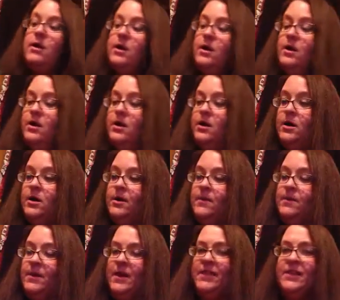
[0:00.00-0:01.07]

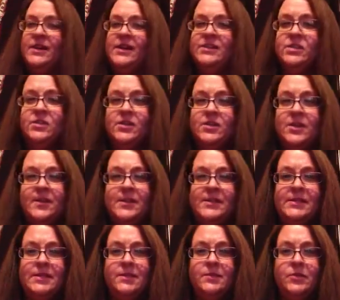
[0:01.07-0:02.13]
I think I saw this on
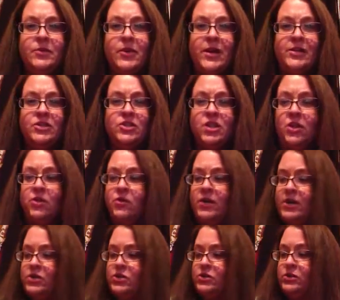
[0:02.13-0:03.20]
Misty the Book Rat's channel,
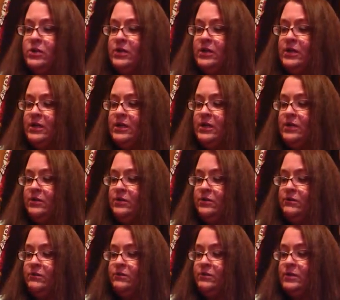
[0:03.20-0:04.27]
actually, and
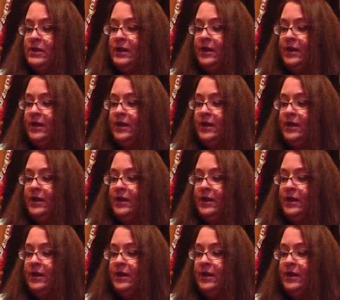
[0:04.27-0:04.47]
the